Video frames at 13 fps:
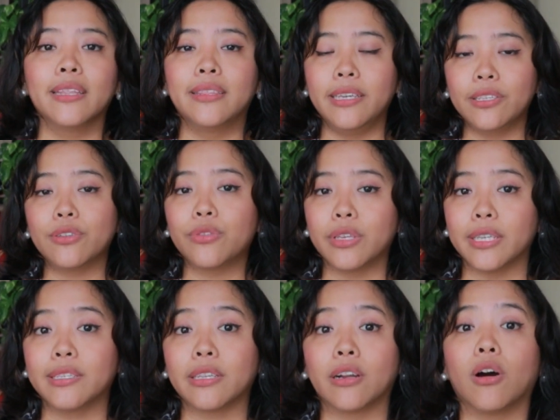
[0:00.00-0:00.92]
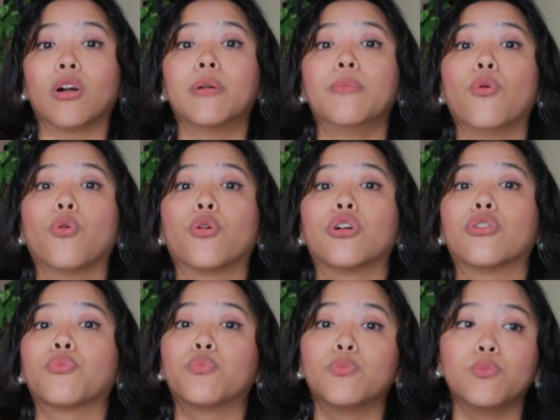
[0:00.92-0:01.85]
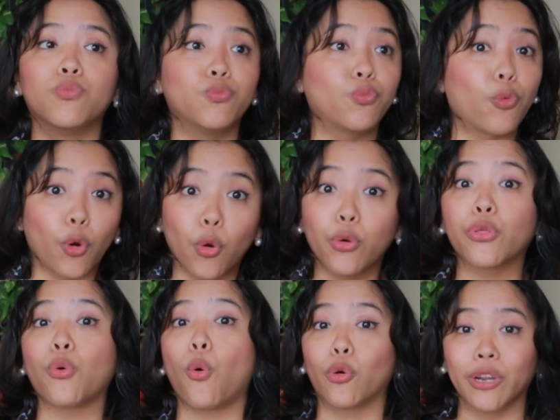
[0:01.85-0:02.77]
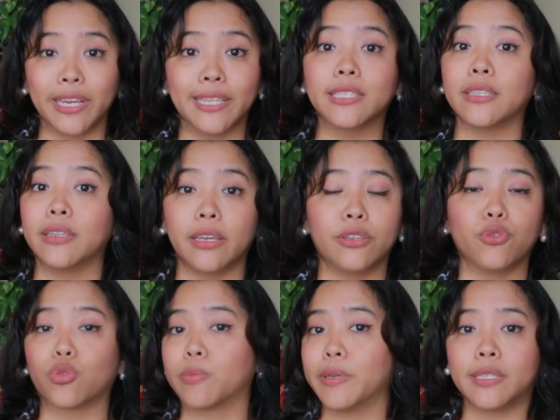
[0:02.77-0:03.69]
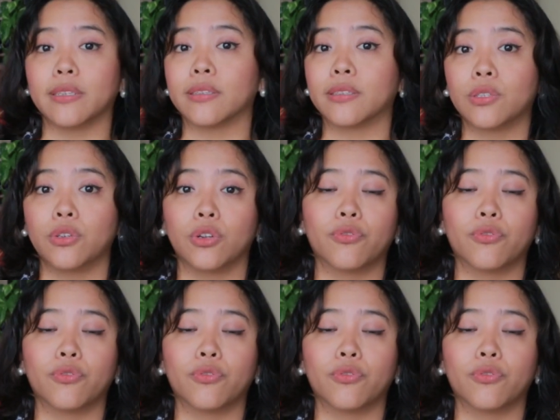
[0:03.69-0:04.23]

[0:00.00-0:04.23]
These are things that are more growth oriented in your business.